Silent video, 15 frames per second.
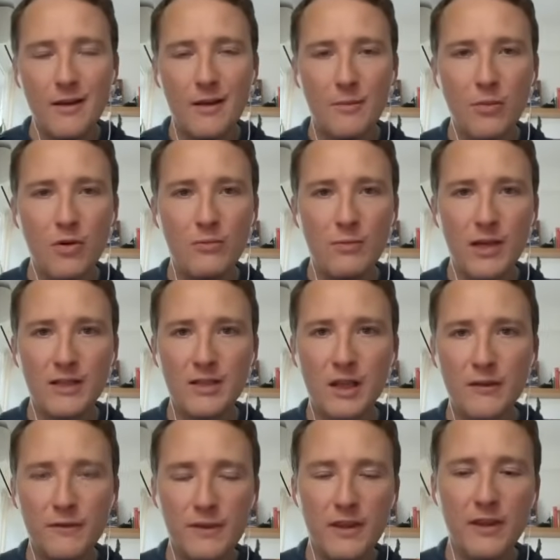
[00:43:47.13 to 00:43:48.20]
putting
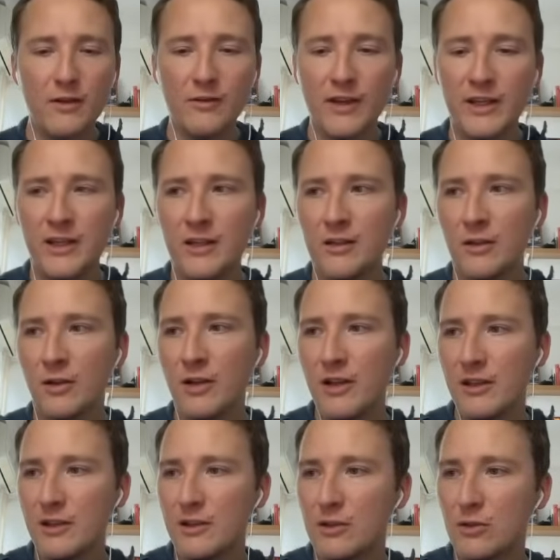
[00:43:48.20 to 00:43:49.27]
myself in the arena, learning
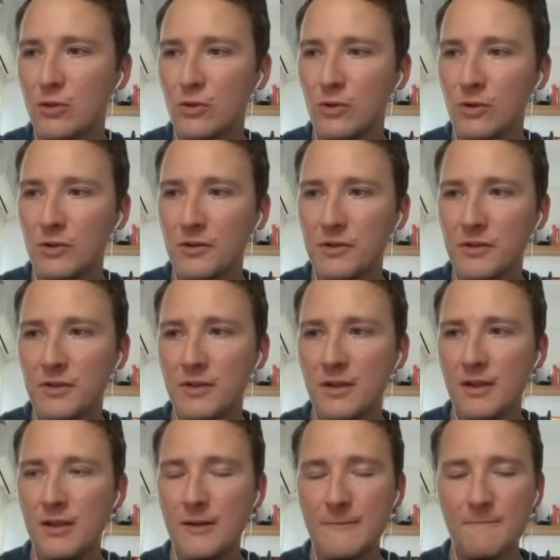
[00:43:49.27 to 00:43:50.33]
these tools
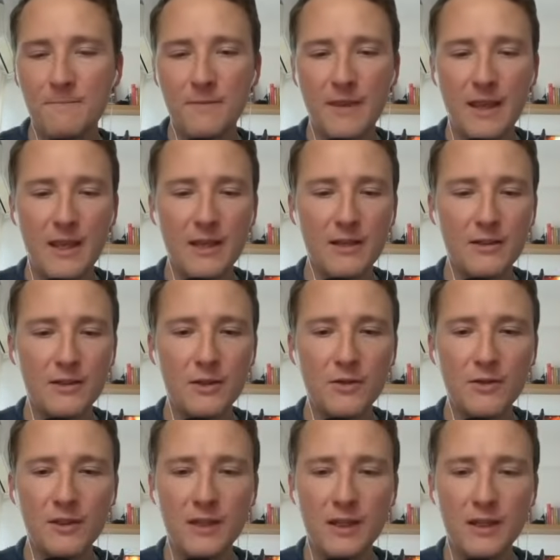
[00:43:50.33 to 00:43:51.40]
and
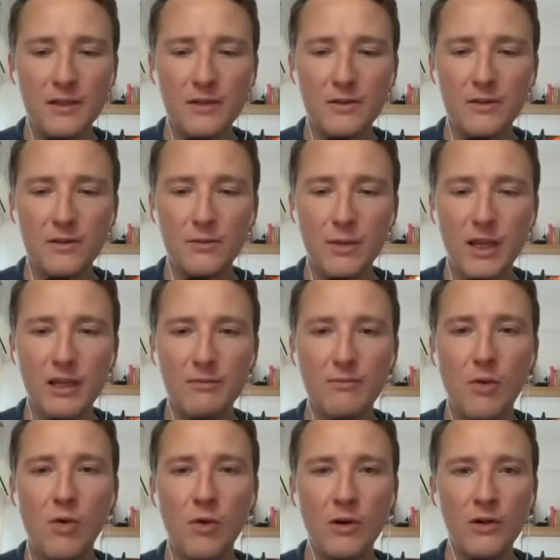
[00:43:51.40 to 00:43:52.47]
using it to make
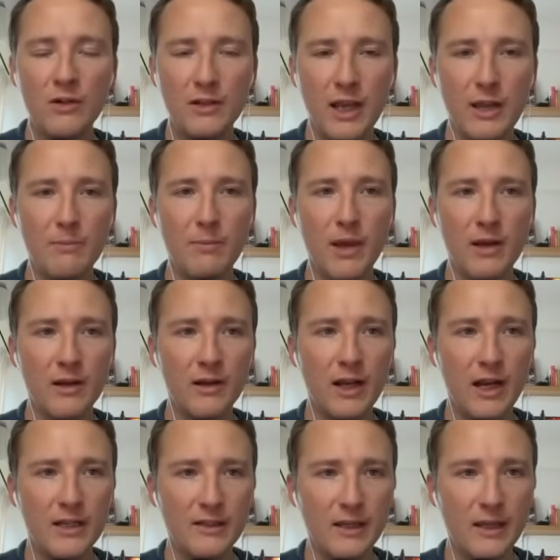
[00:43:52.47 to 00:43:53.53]
more and better
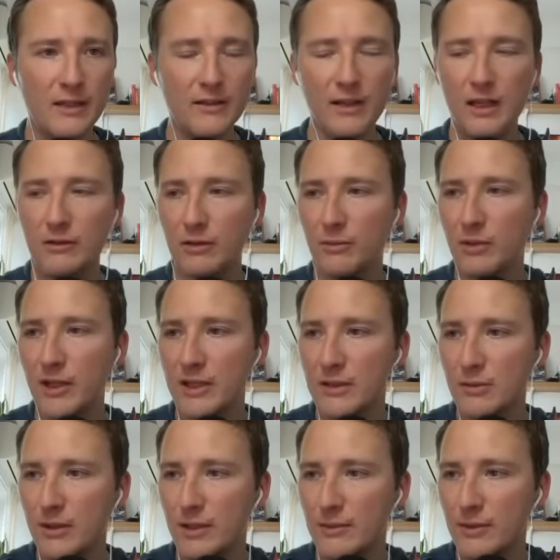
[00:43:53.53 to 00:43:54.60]
content, not replace
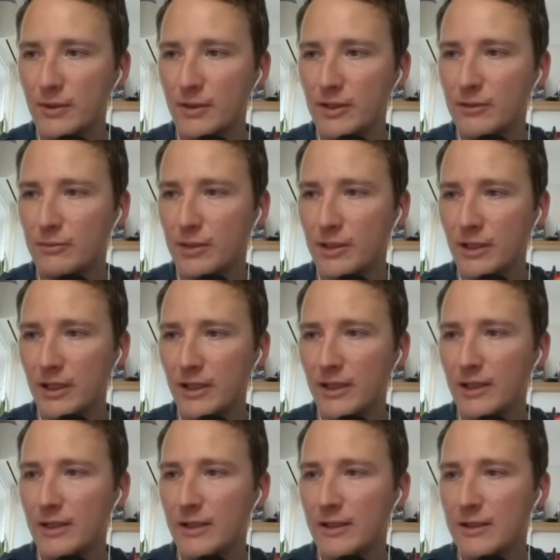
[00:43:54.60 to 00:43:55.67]
what I'm doing, but
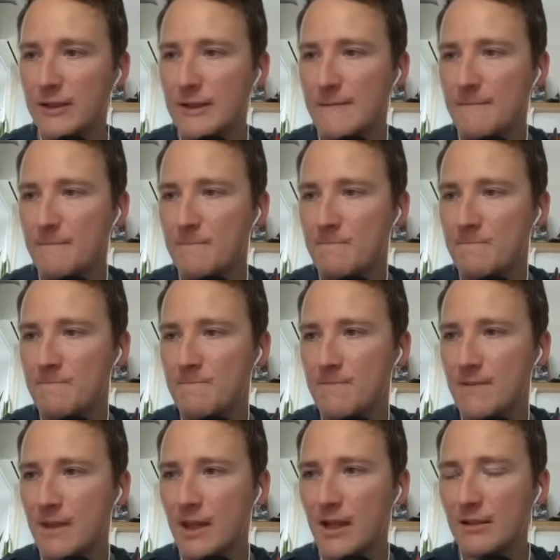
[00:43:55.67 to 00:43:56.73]
like,
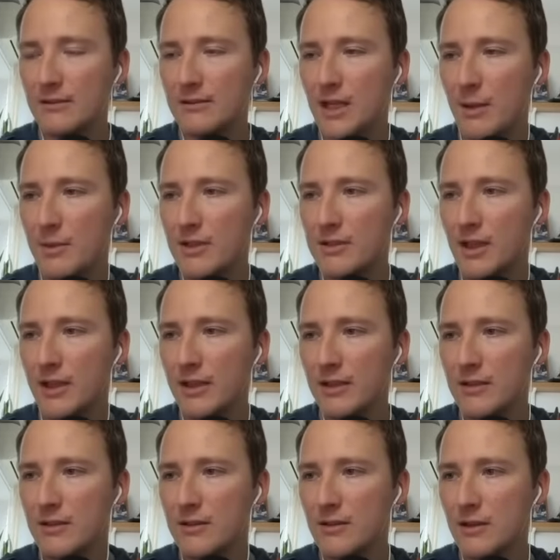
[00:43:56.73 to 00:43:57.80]
yeah, I'm excited.
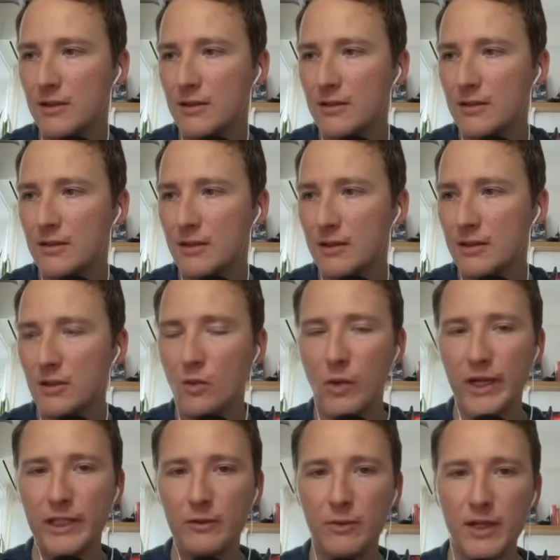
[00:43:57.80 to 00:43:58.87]
It's the
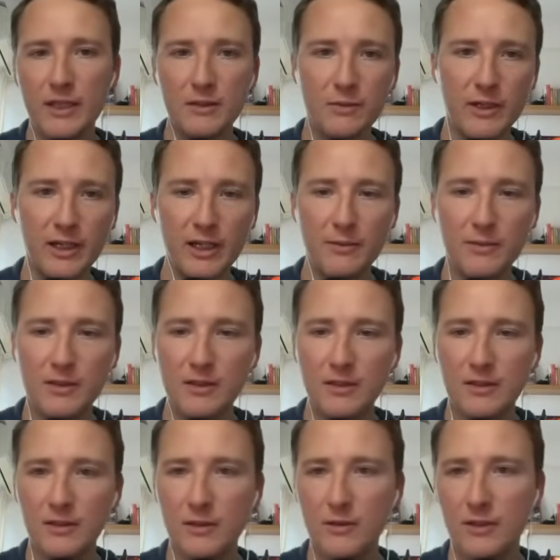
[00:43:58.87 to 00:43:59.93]
Wild West when it comes to
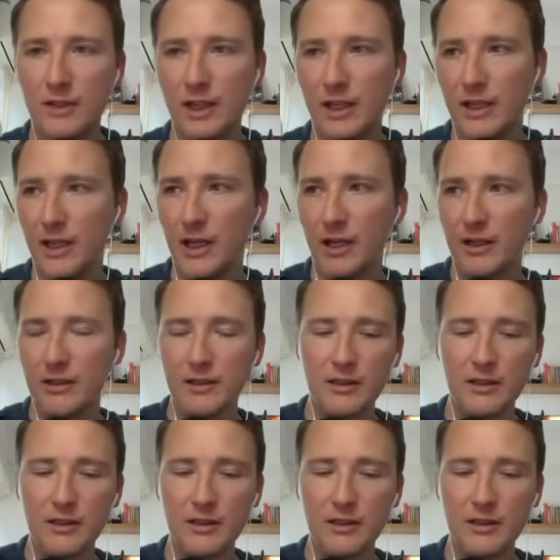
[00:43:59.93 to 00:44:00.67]
using AI